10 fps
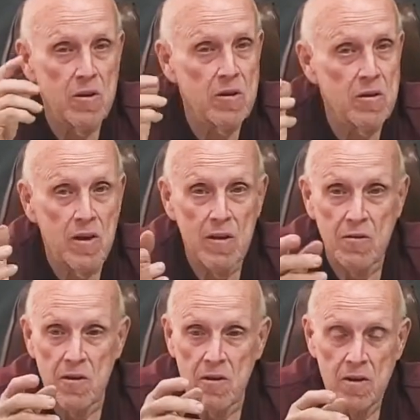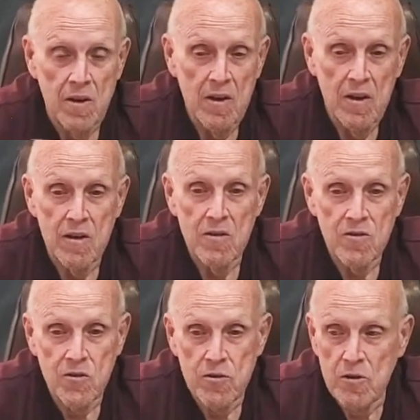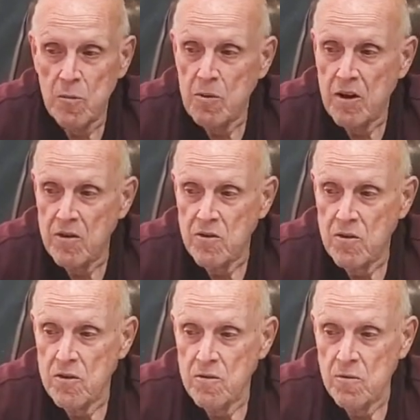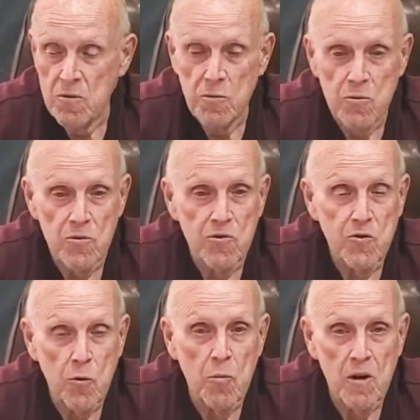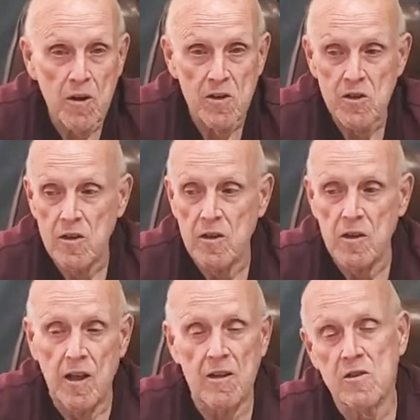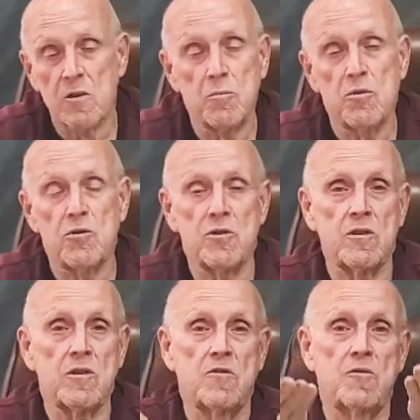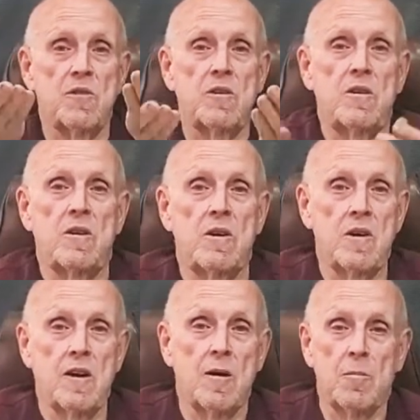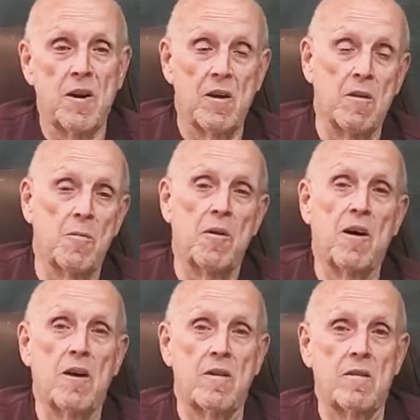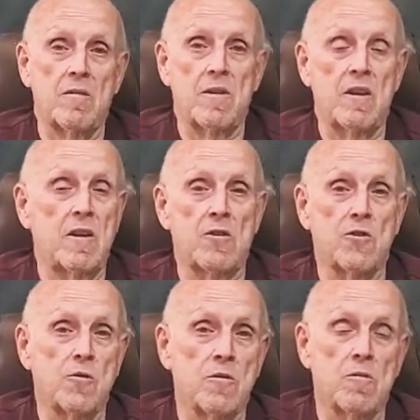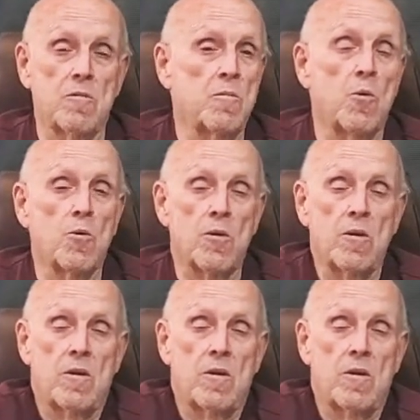real heavy. It'll circle the pot with roots so much that it'll actually push the tree up out of the pot an inch or more.